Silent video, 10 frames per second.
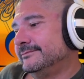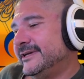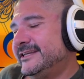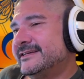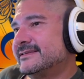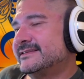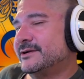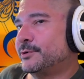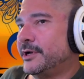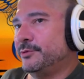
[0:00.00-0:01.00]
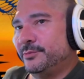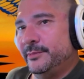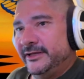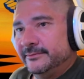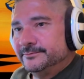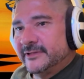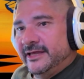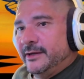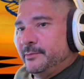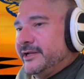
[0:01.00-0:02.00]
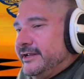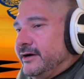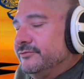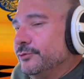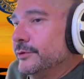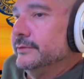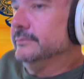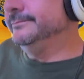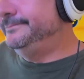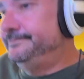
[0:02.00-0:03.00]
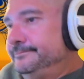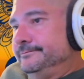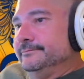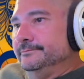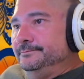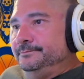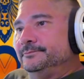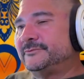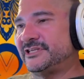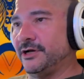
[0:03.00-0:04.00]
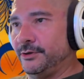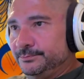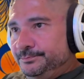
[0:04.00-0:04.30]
it doesn't sit right with me, and I'm not down for it. So